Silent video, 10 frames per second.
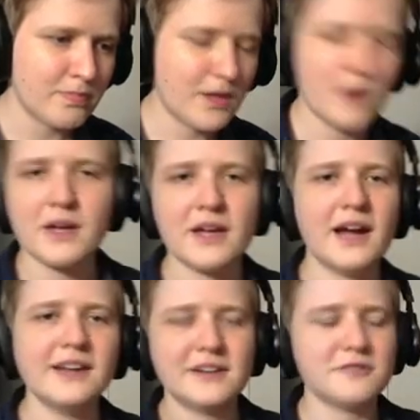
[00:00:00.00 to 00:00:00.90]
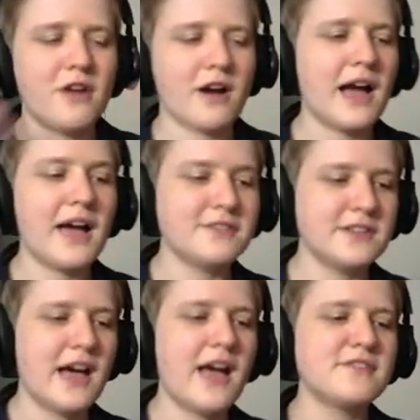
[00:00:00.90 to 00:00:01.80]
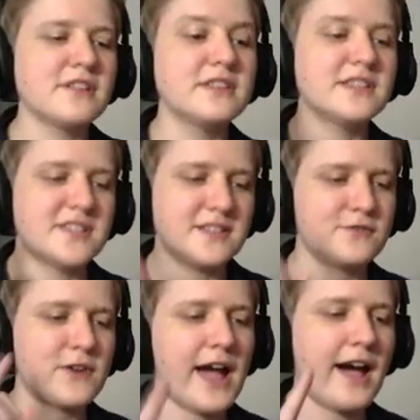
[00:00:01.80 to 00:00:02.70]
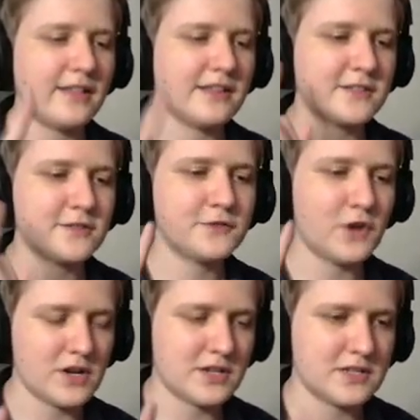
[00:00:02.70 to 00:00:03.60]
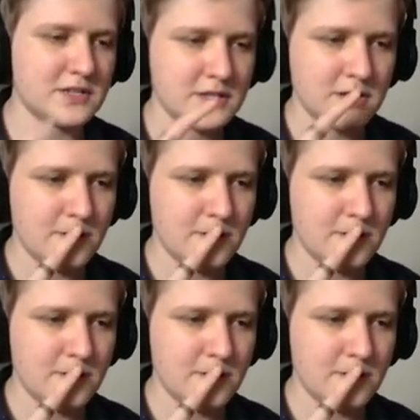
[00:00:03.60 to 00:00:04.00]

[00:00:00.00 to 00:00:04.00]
Okay, I did it wrong. I have to I have to listen for Alice first.